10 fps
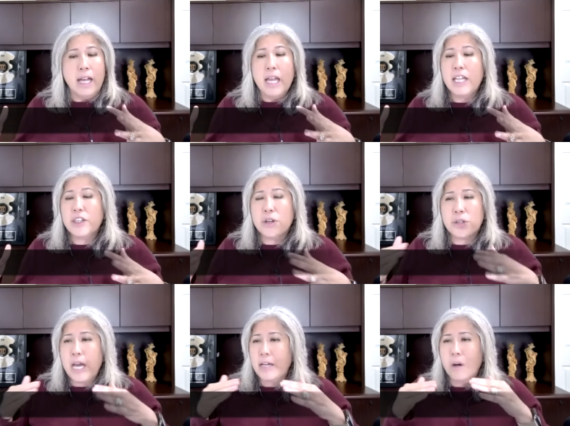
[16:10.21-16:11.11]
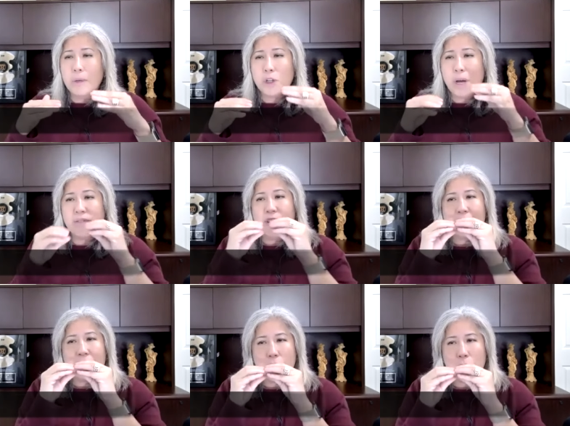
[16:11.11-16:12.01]
and there's I always try to
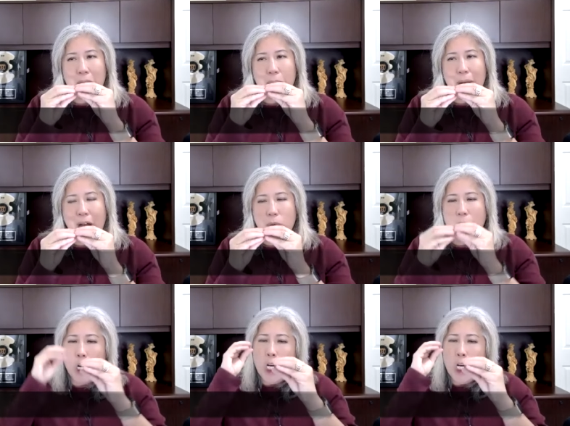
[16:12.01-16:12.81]
find the sweet spot where